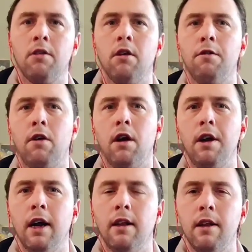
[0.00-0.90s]
So far
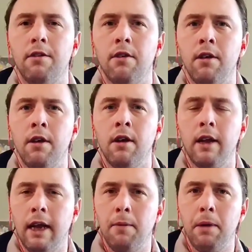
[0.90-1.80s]
you got this
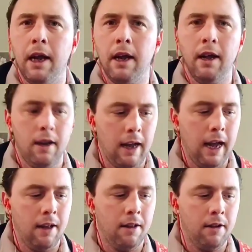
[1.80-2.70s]
beginning
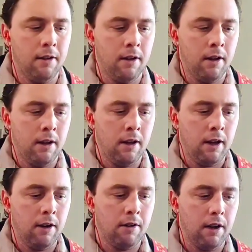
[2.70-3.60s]
and
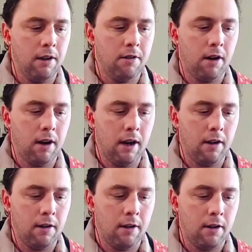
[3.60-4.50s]
here's how you'd start it out.